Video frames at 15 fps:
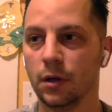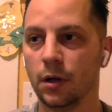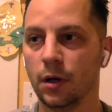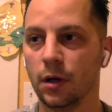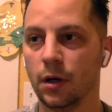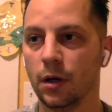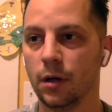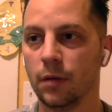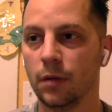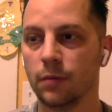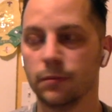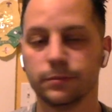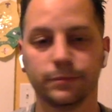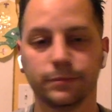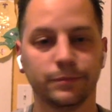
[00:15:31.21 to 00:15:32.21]

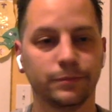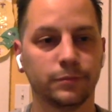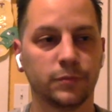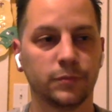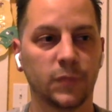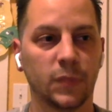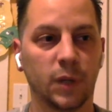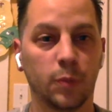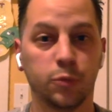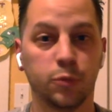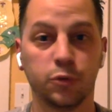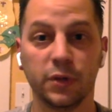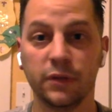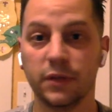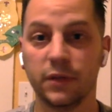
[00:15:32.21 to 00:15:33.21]
a
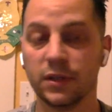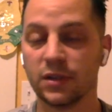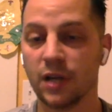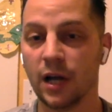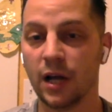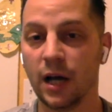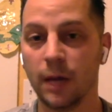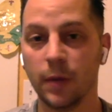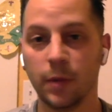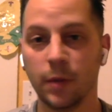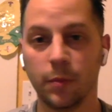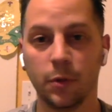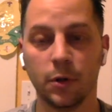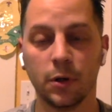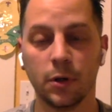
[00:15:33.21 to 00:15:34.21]
previous
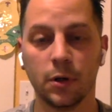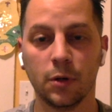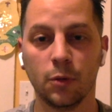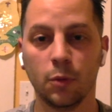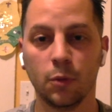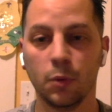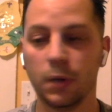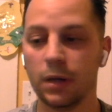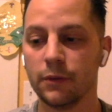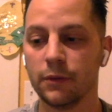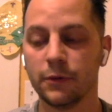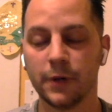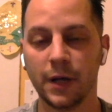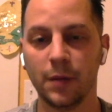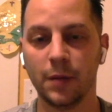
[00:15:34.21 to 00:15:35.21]
comic book,
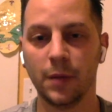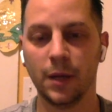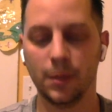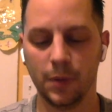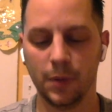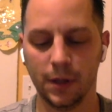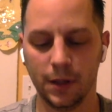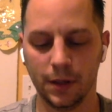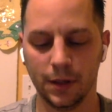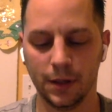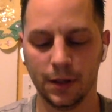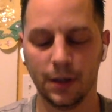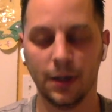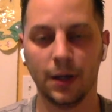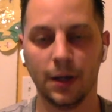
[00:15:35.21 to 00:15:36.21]
whatever it may be.